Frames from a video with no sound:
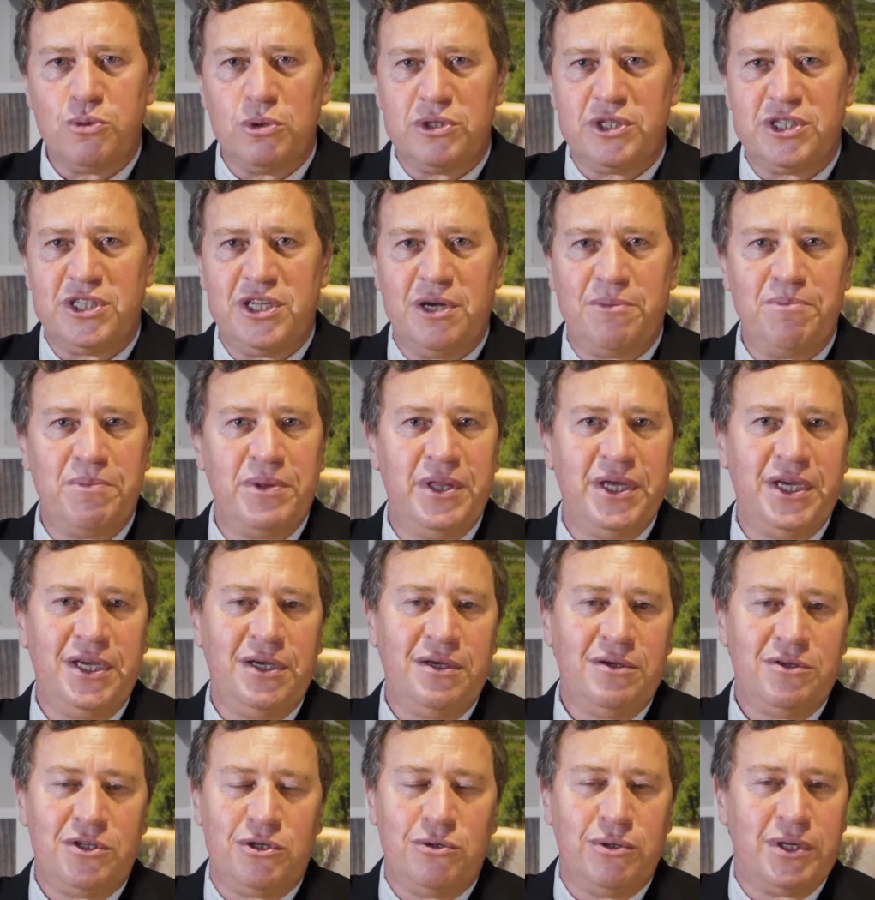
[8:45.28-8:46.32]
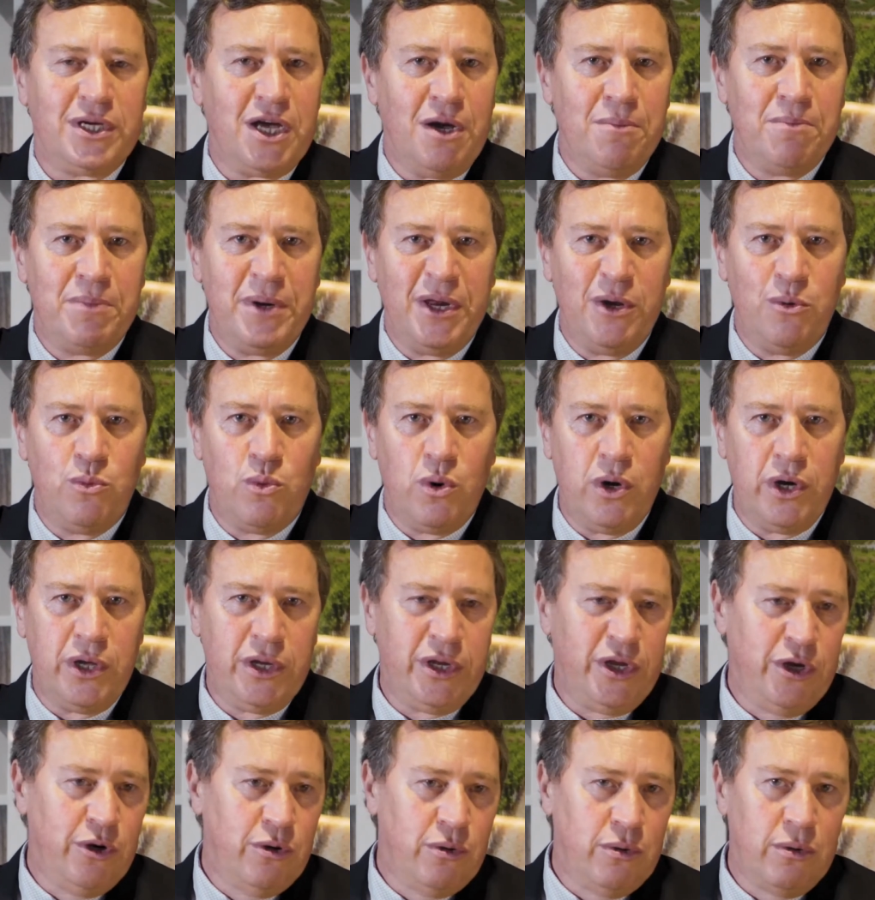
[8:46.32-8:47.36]
want something to accompany what
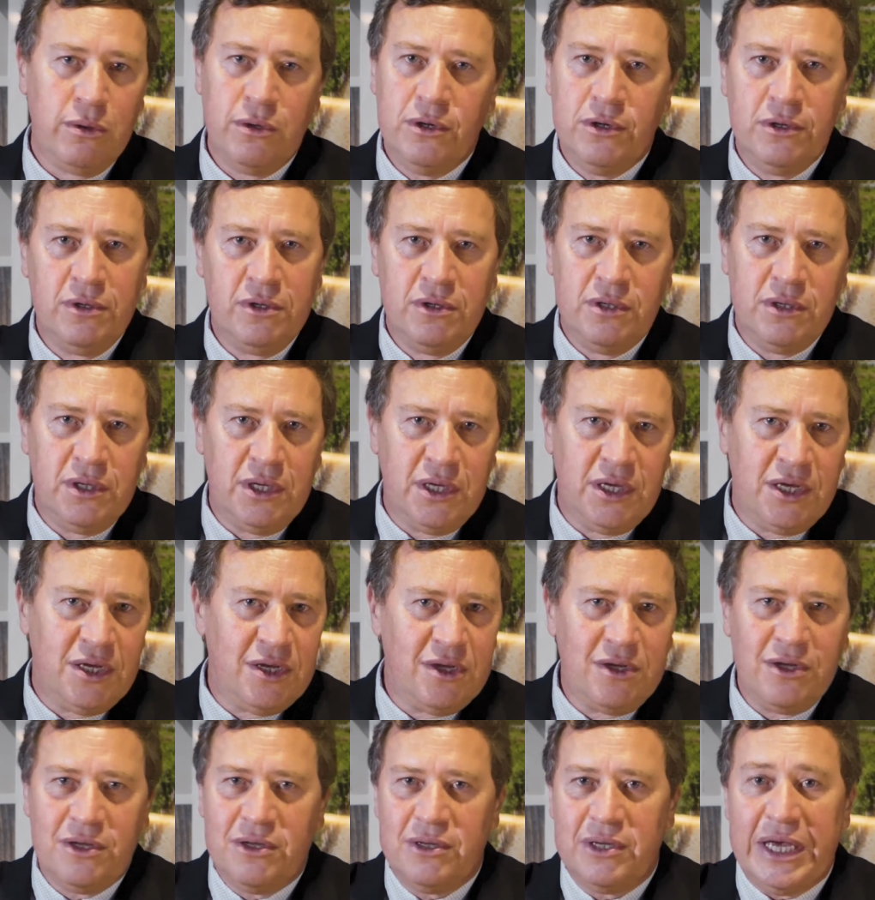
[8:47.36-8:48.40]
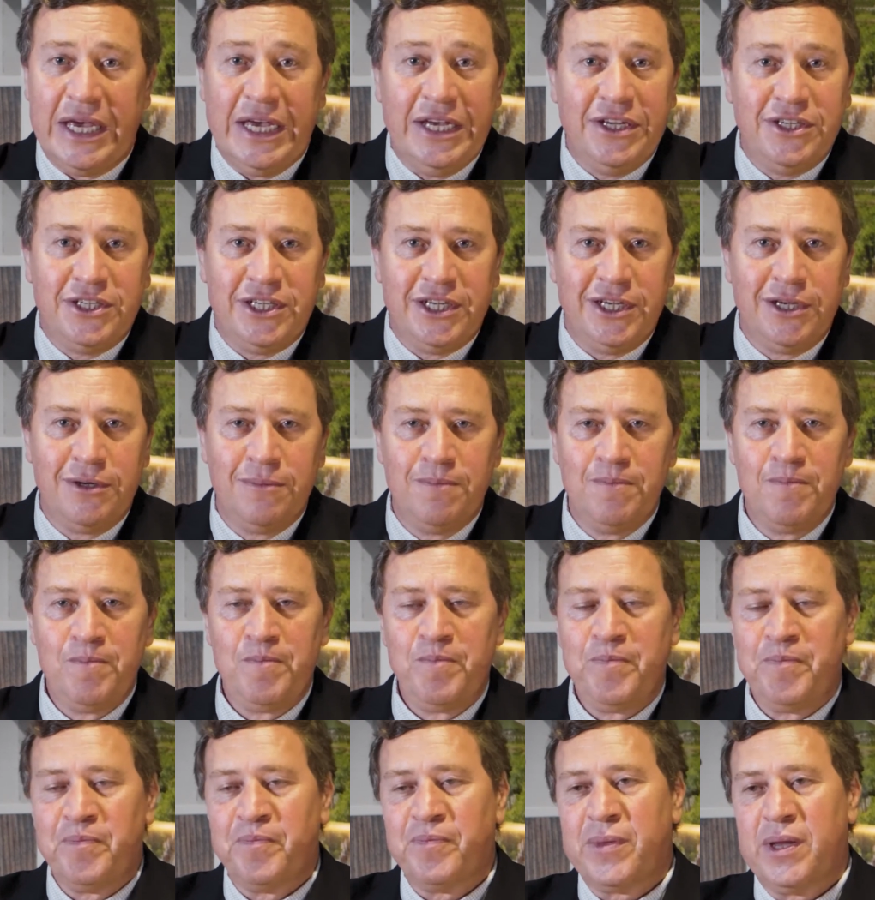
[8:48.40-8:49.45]
you're eating,
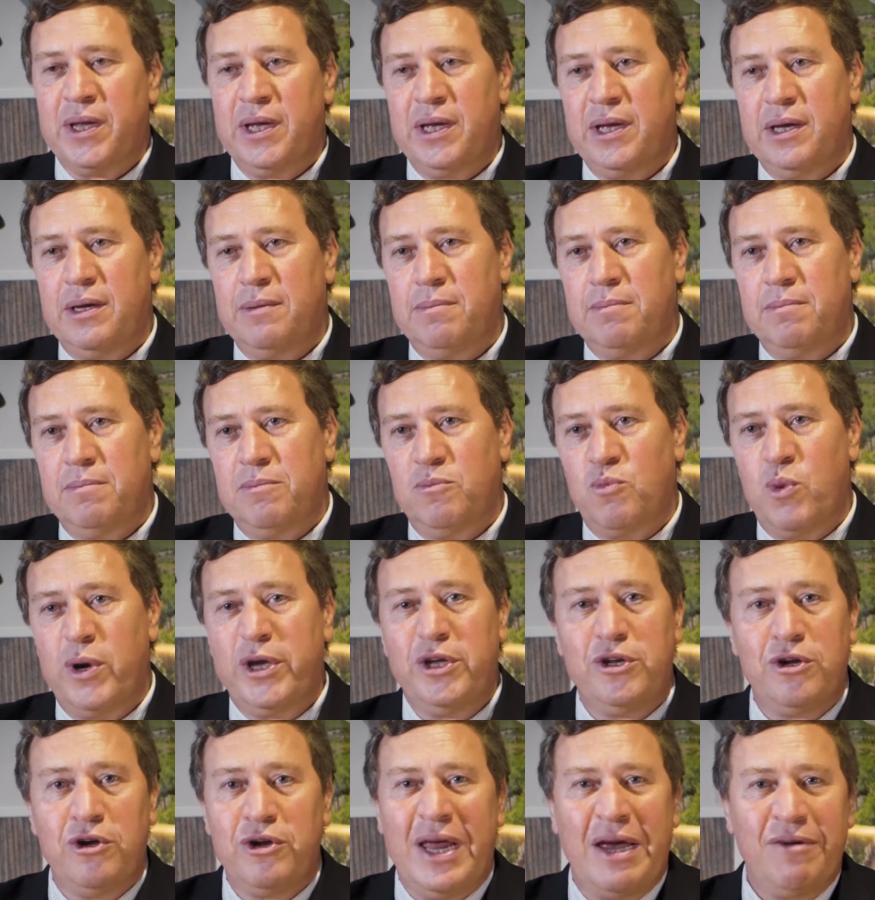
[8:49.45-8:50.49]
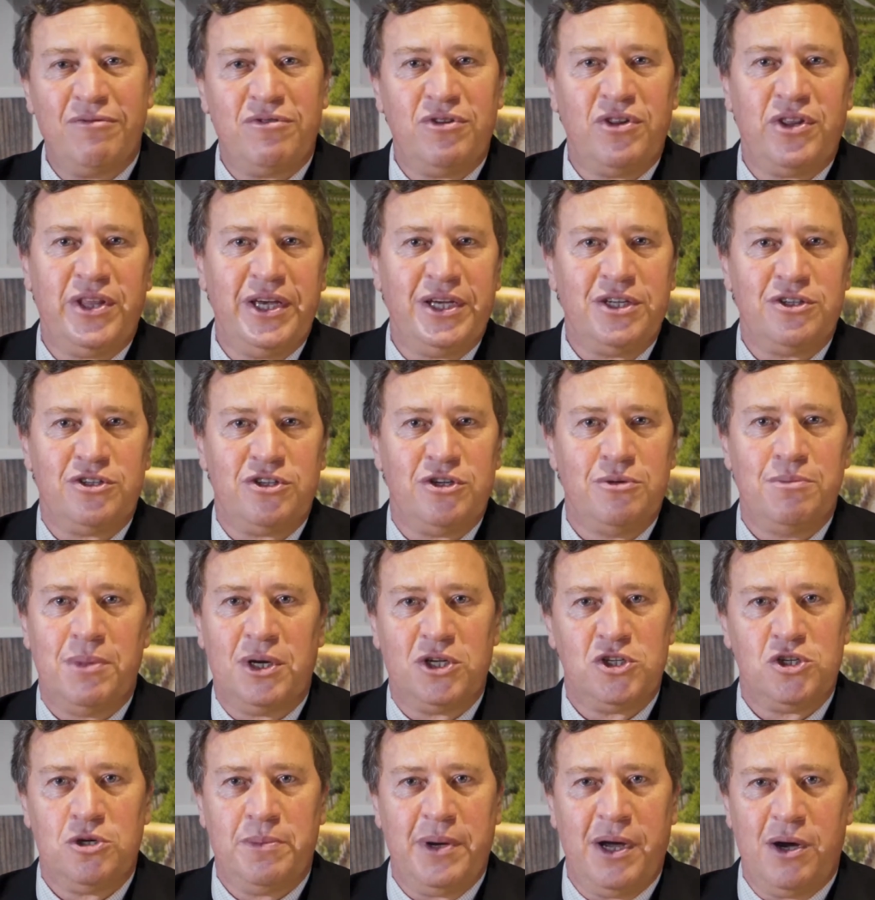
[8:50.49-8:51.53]
where you don't have to think too
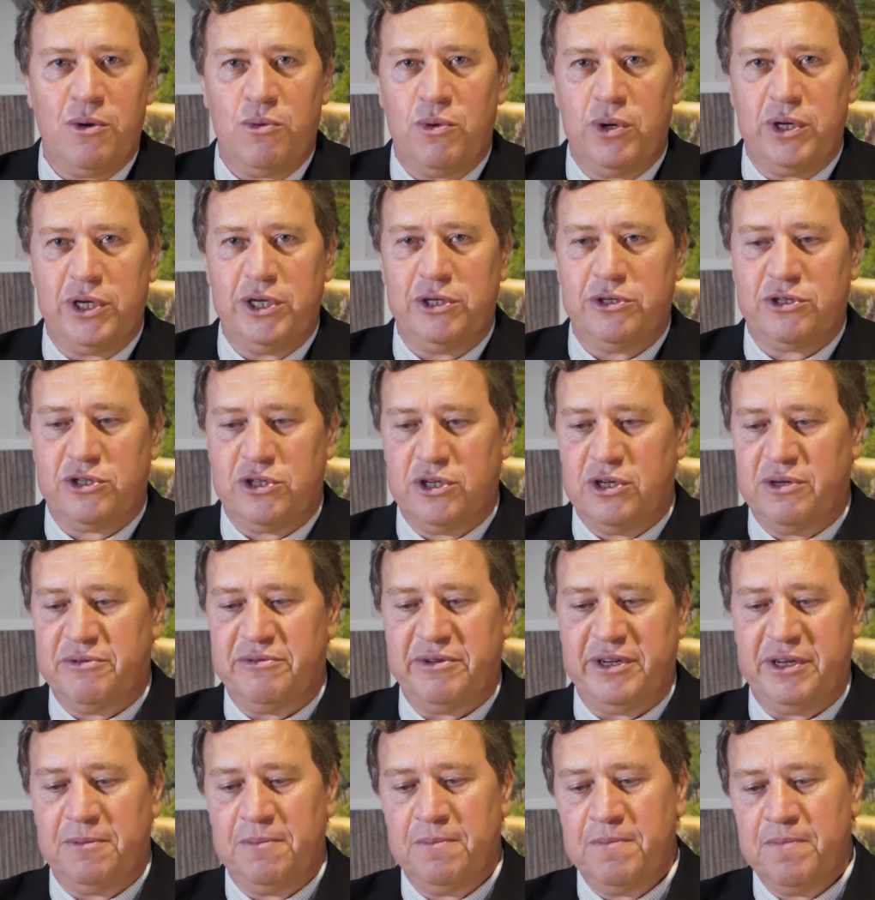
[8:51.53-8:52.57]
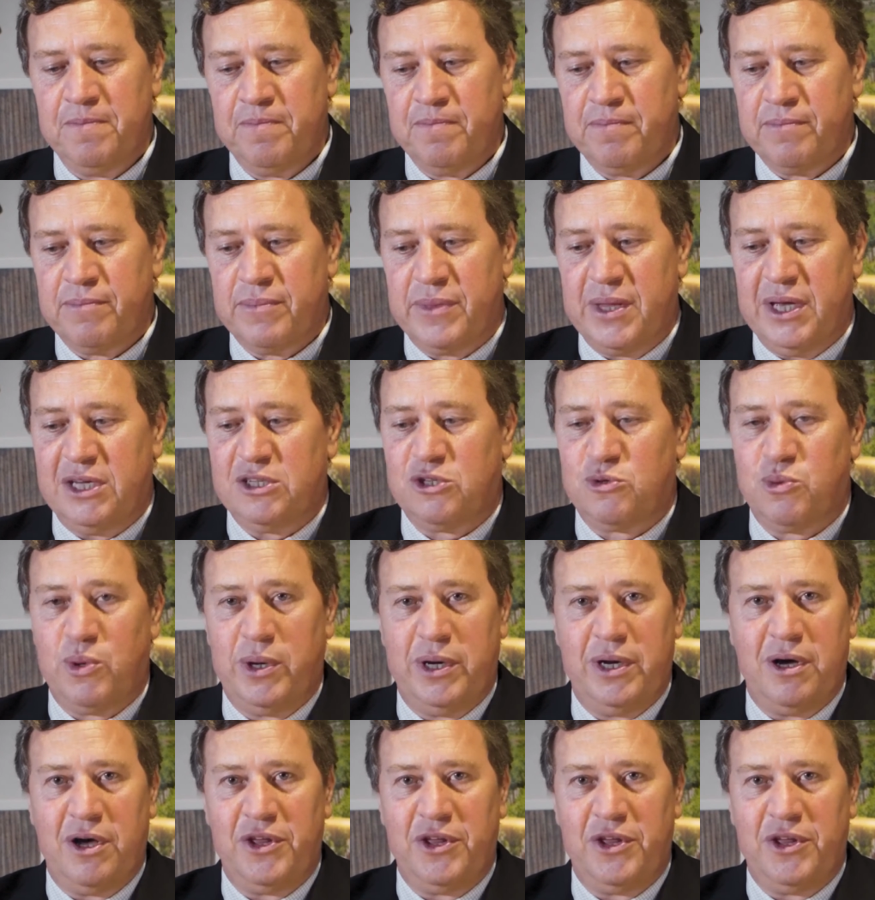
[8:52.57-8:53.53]
much about what you're serving. That's where